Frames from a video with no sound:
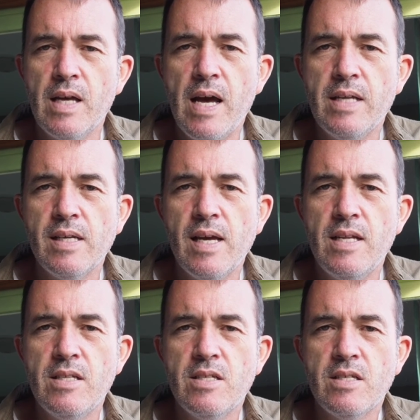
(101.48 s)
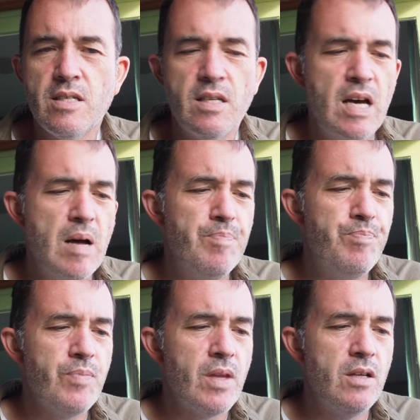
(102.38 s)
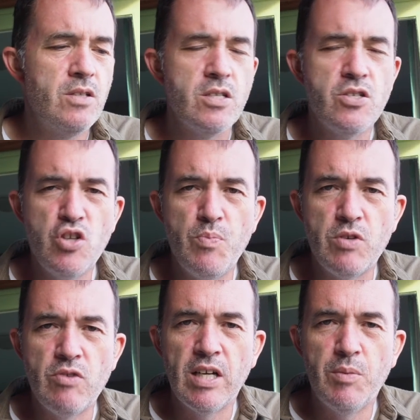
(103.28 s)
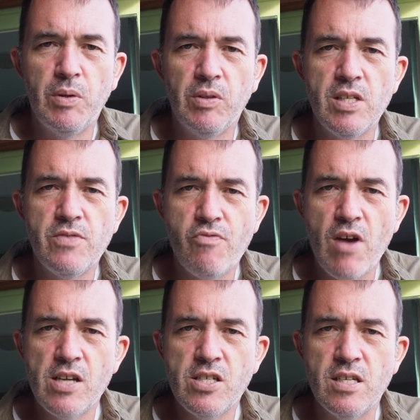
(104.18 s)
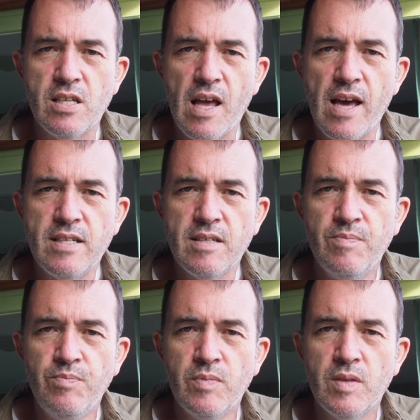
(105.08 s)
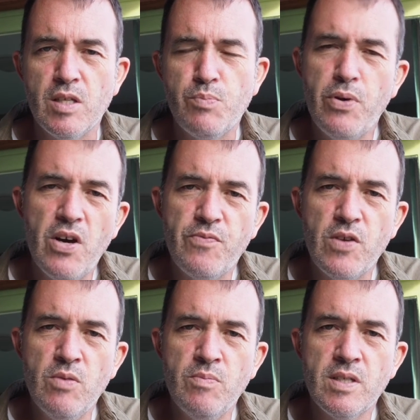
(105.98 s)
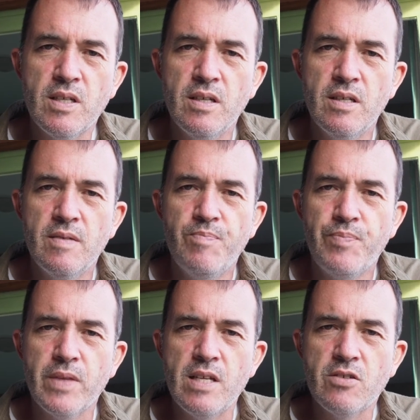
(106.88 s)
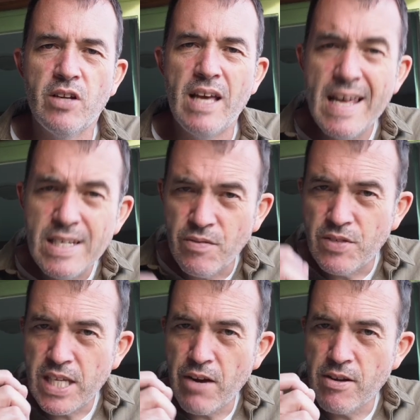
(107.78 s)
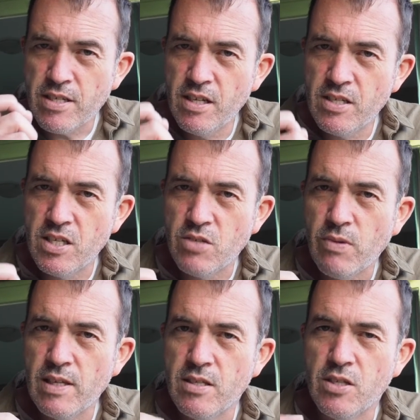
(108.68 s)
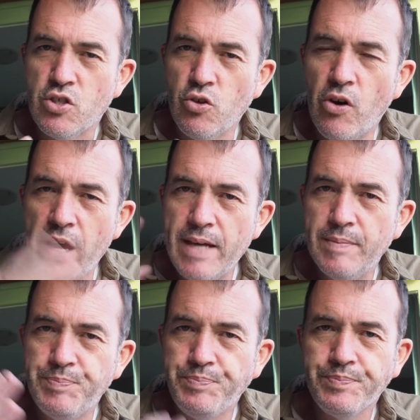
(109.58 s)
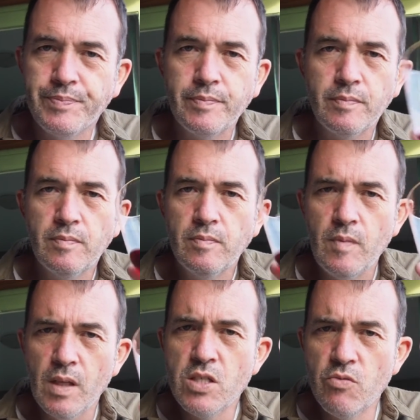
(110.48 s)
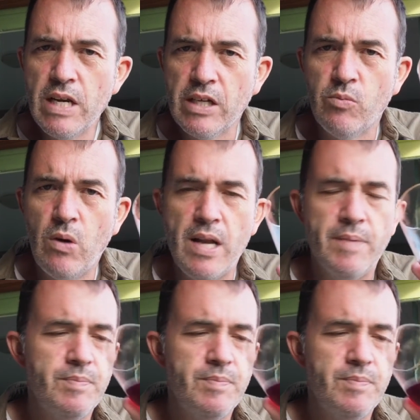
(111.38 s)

and it's um, just super drinkable. It's fresh. It's light. It's perfumed. It's got a hint of seriousness as well as a joy. It's a really good wine.